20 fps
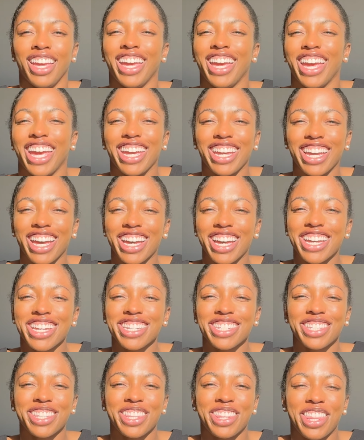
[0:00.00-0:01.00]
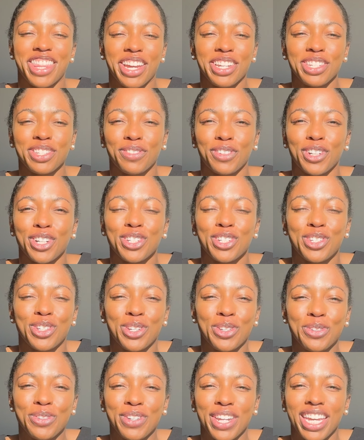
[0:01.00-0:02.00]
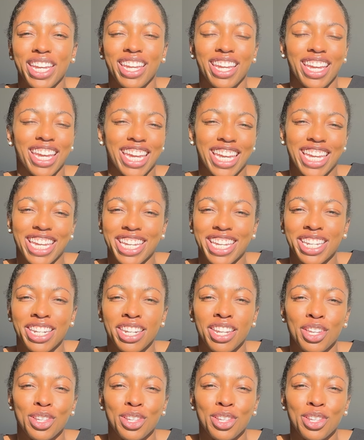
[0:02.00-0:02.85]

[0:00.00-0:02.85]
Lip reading: Hey guys, thanks for tuning in.